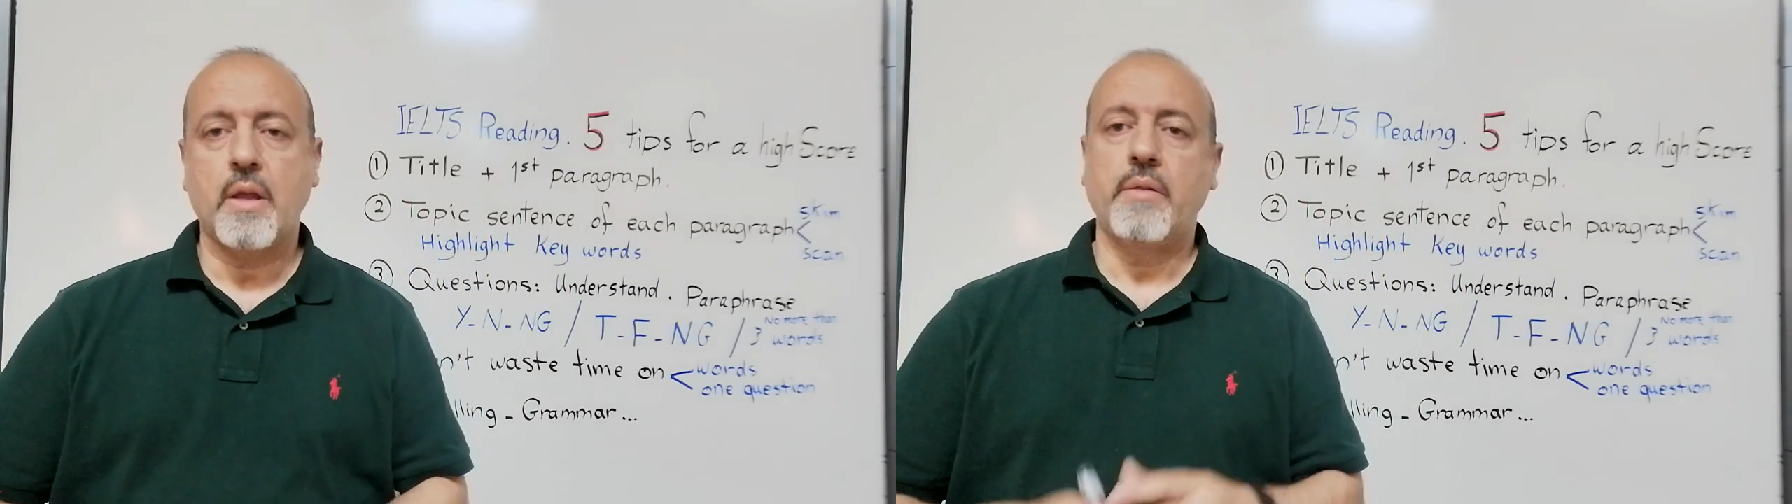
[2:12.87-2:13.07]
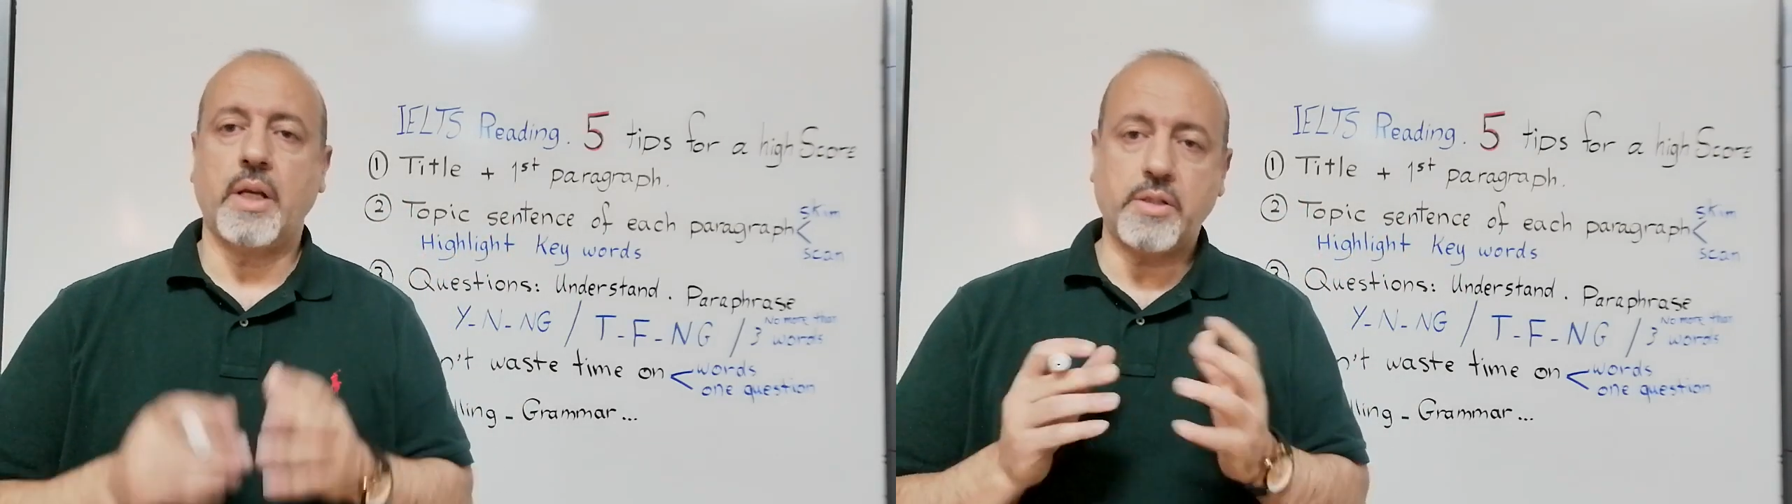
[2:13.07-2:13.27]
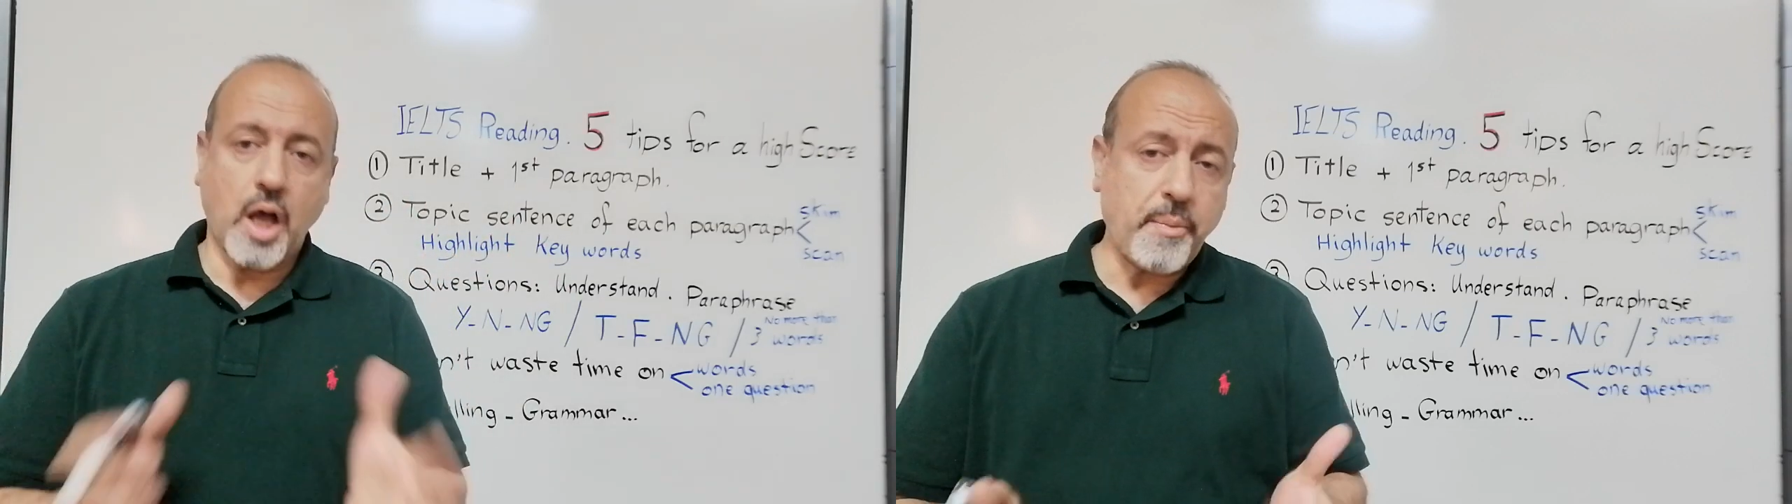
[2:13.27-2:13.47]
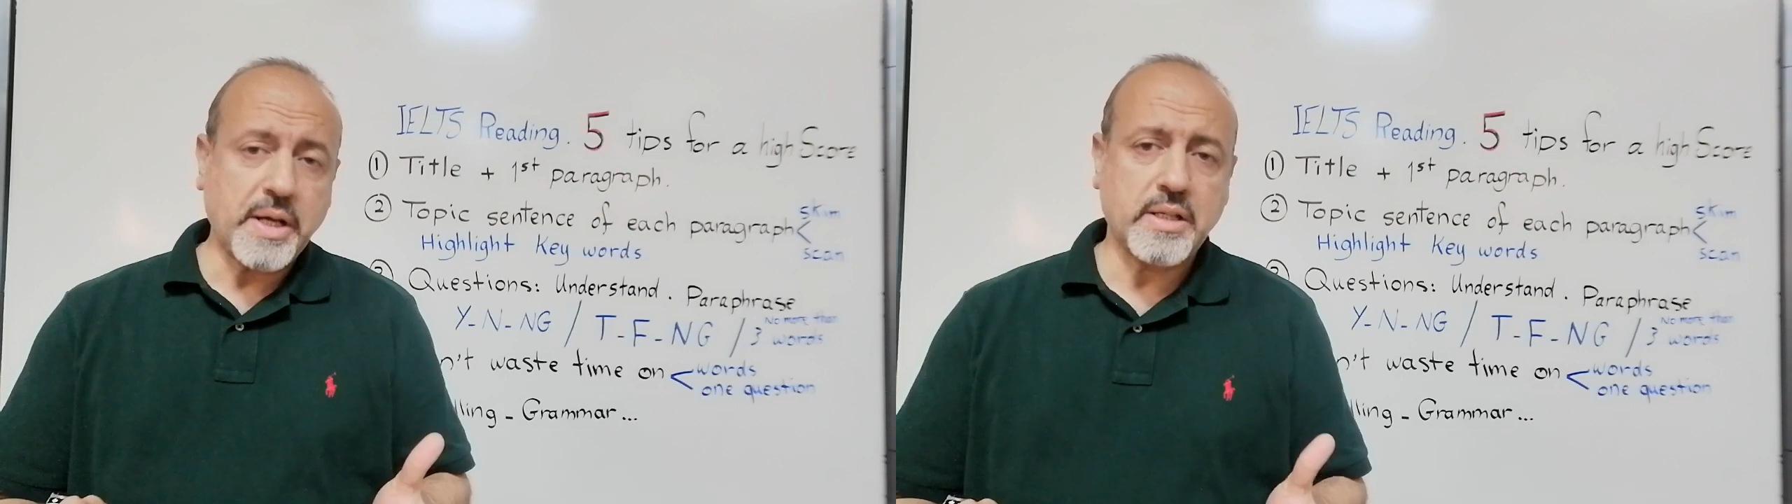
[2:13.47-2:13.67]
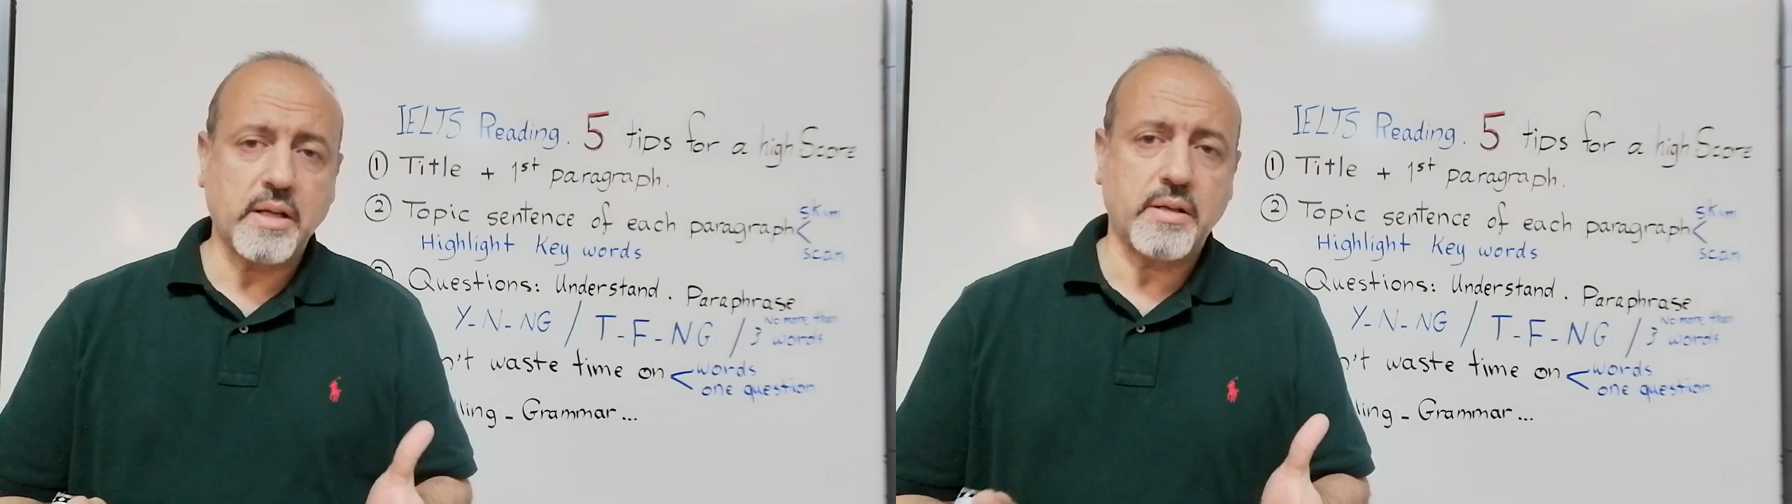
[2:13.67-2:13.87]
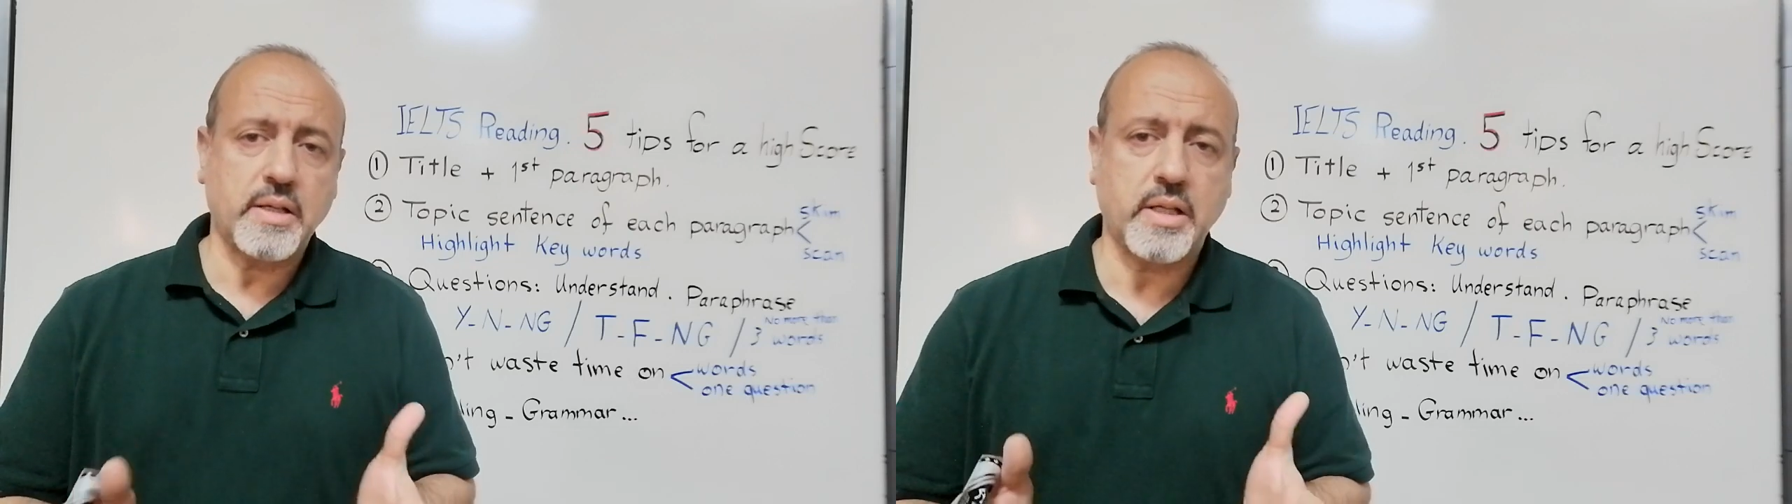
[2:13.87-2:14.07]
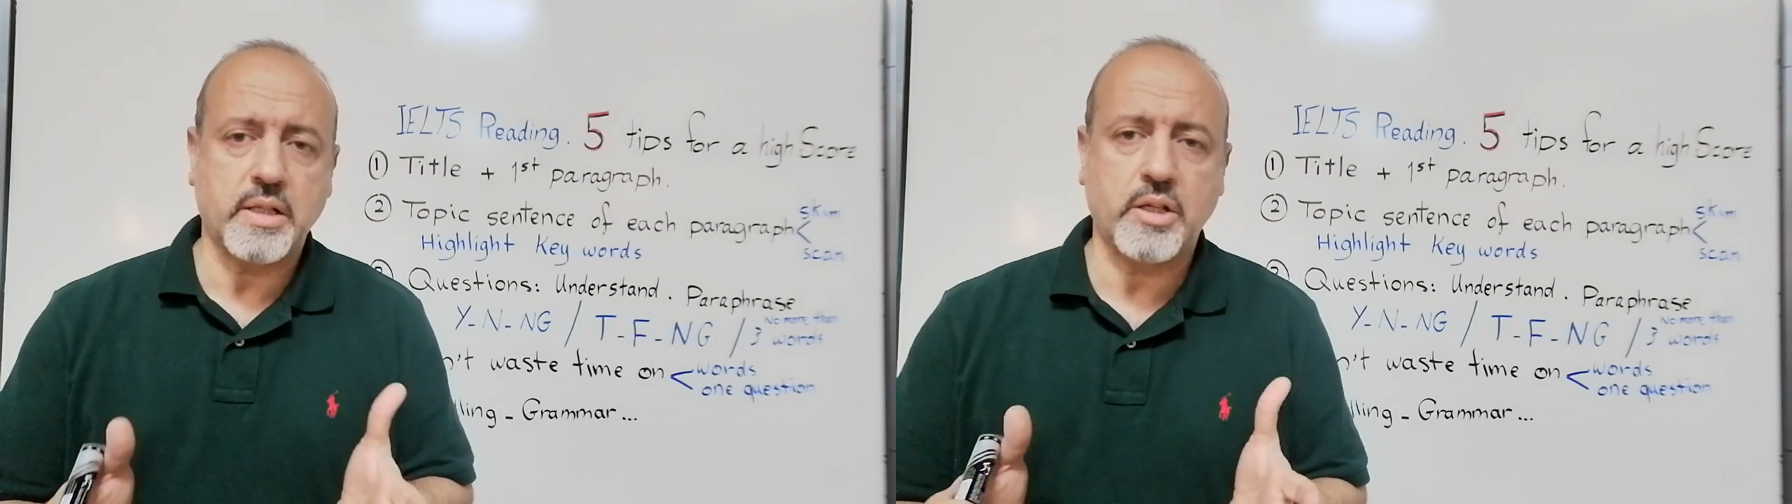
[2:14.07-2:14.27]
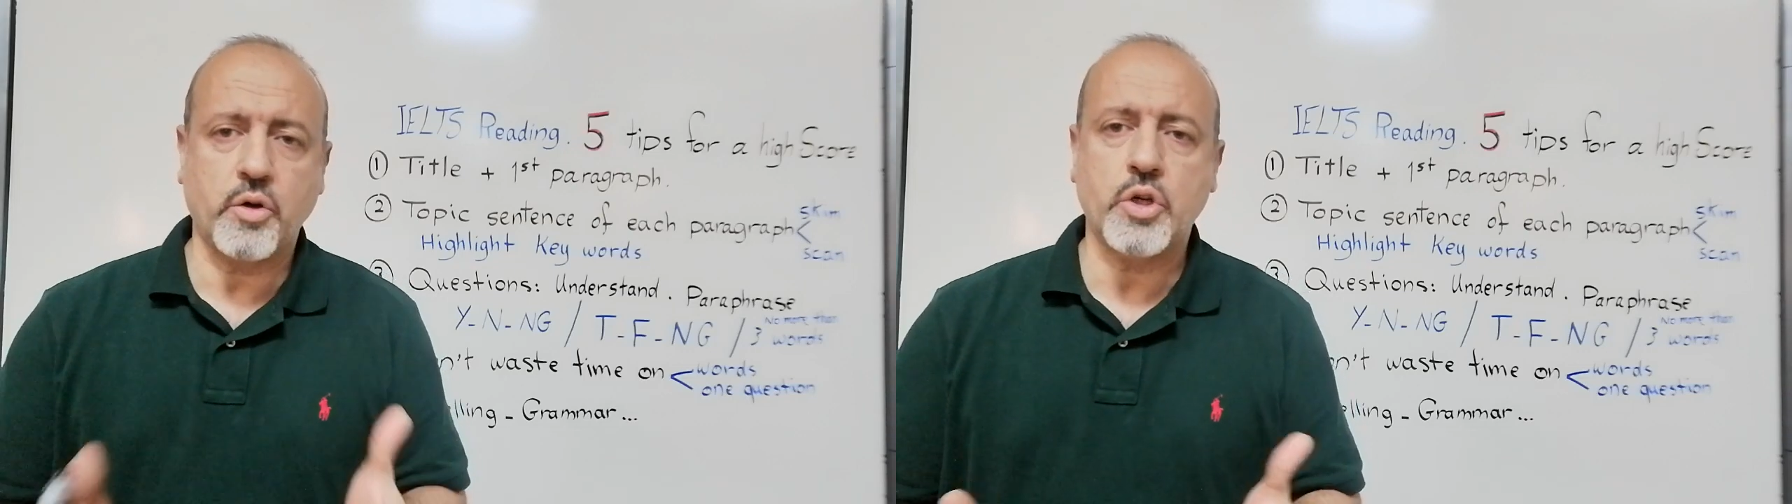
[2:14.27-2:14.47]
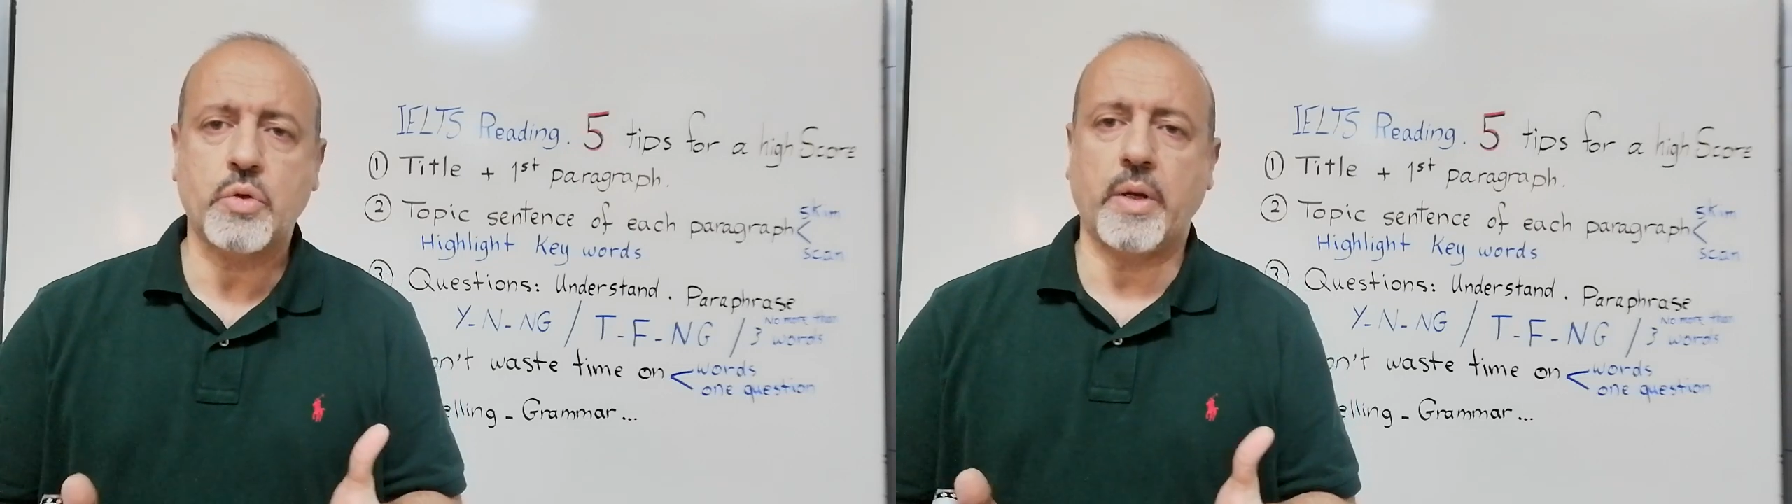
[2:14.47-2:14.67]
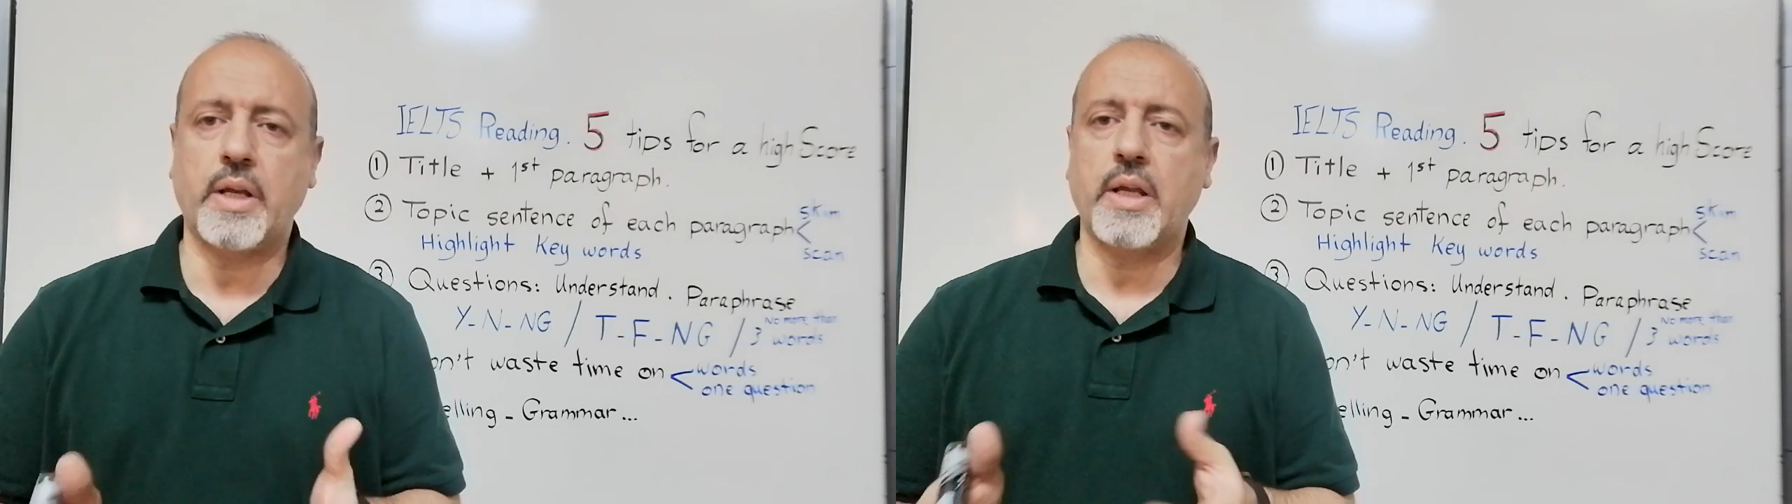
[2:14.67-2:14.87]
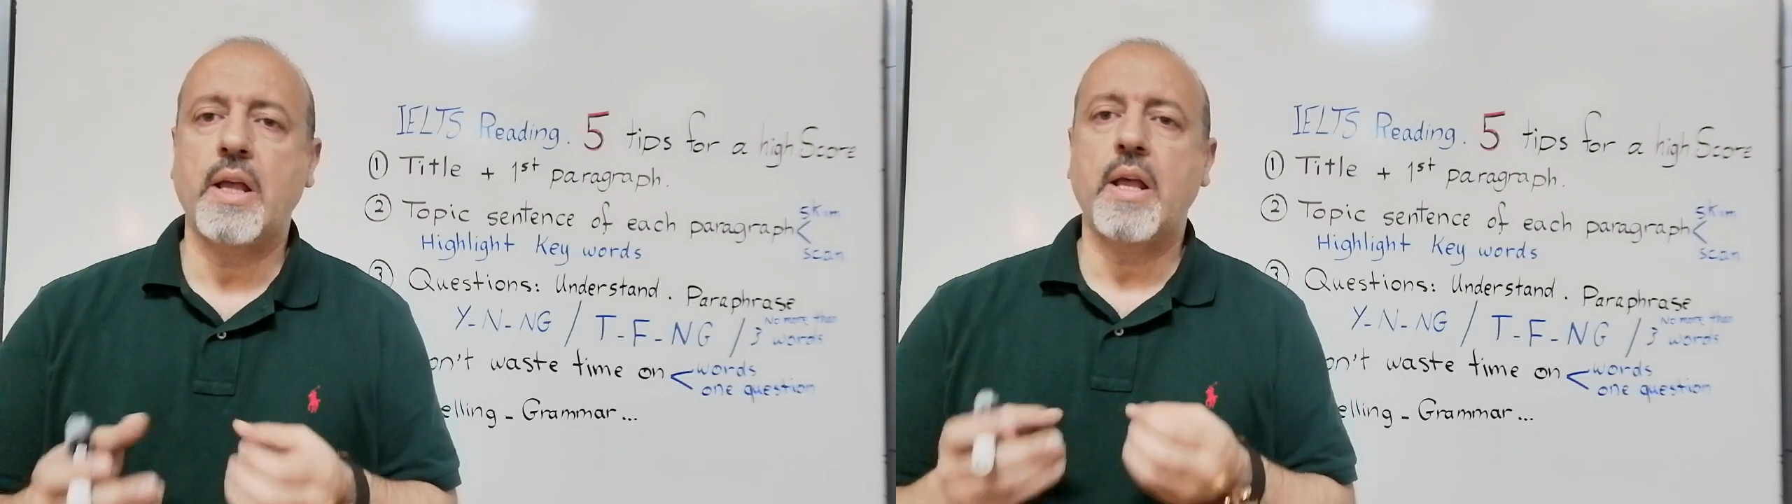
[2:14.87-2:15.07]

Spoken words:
The topic sentence is usually